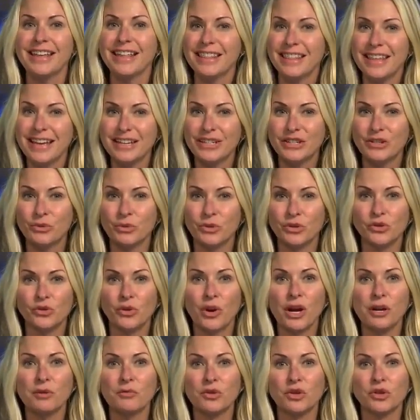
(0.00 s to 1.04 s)
Thanks to
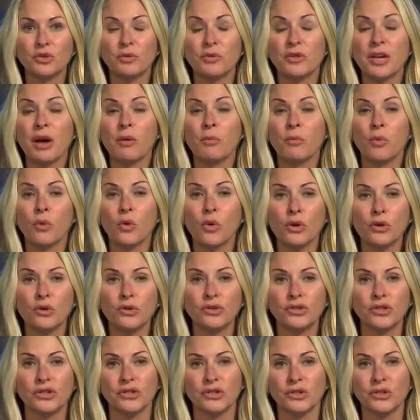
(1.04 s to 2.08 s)
Astronomers Without
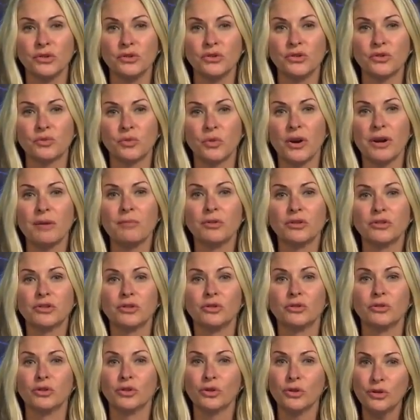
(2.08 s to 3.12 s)
Borders, the students were able to
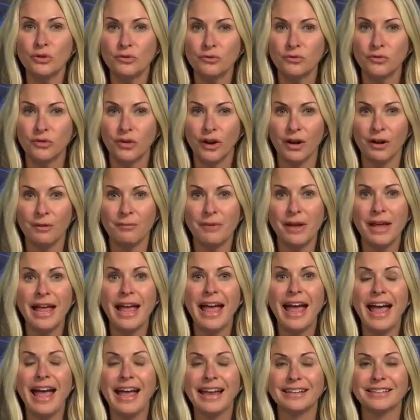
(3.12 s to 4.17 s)
learn from
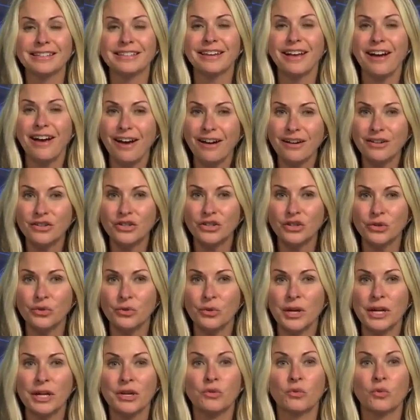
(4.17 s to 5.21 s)
and talk to
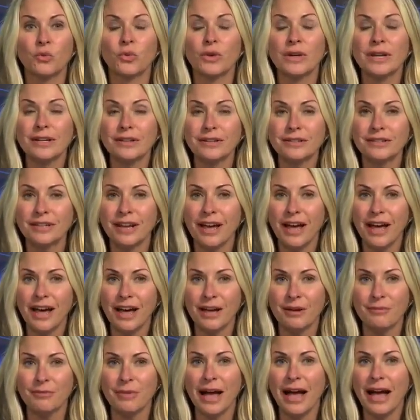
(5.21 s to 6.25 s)
in real
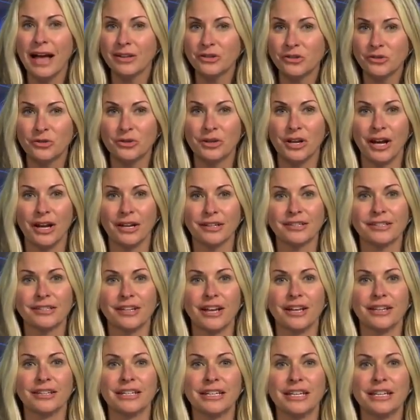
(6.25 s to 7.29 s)
time astronauts
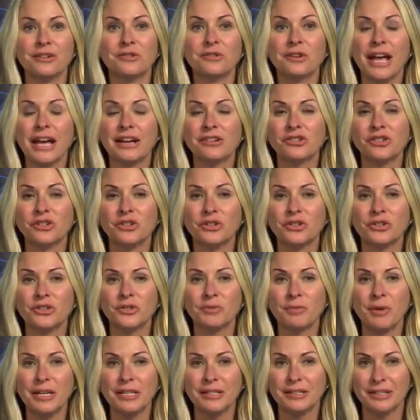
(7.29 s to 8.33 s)
on the International
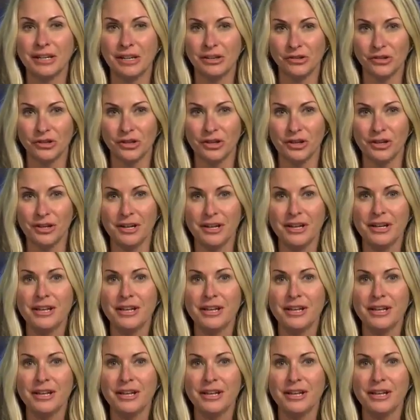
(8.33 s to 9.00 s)
Space Station.